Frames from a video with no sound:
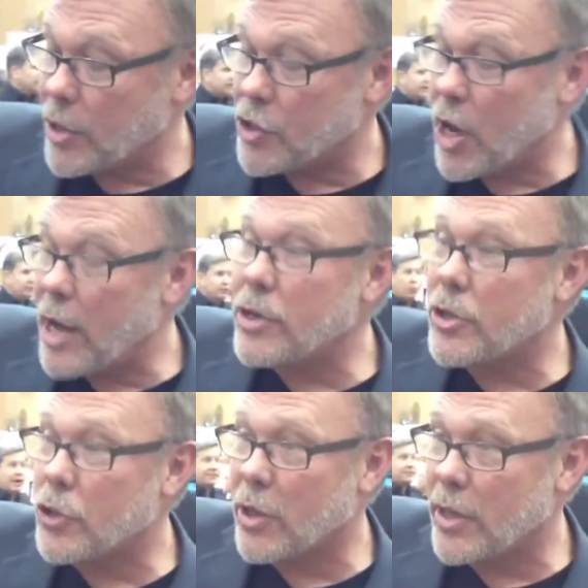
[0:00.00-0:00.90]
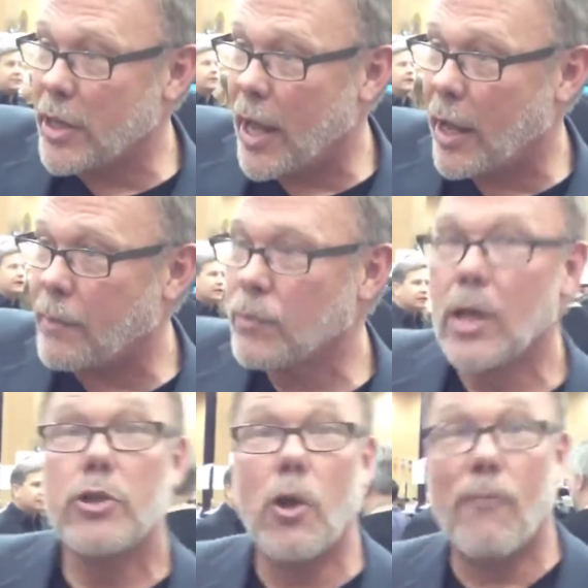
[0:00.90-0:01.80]
it changes during the day.
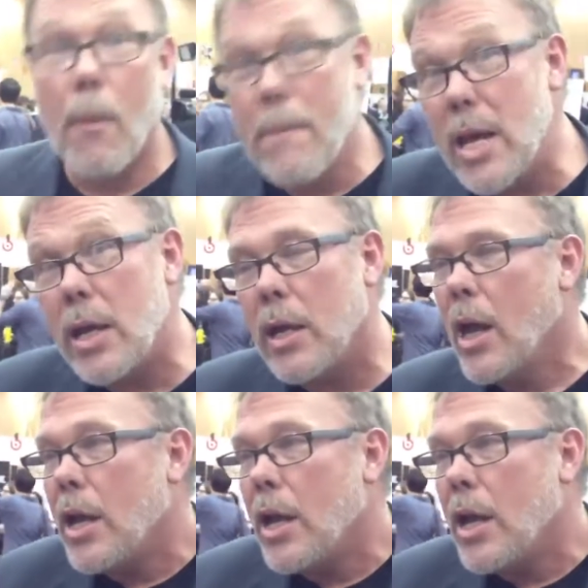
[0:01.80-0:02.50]
So for me,